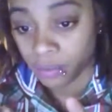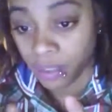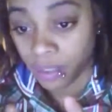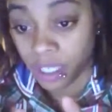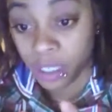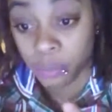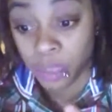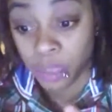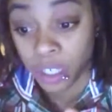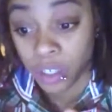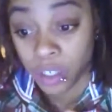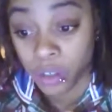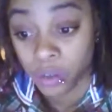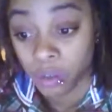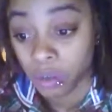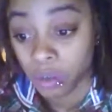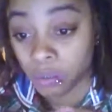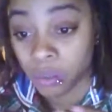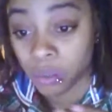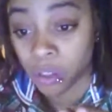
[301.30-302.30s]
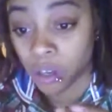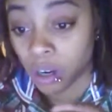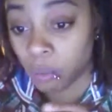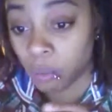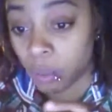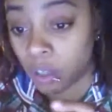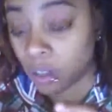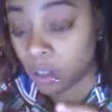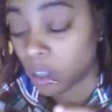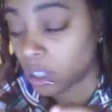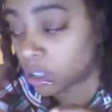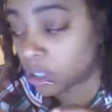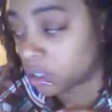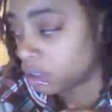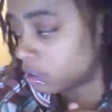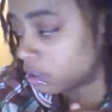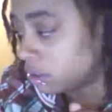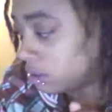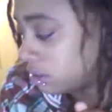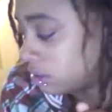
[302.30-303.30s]
Just be you. I'm sorry, my dogs
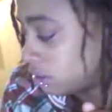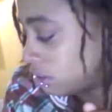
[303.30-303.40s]
are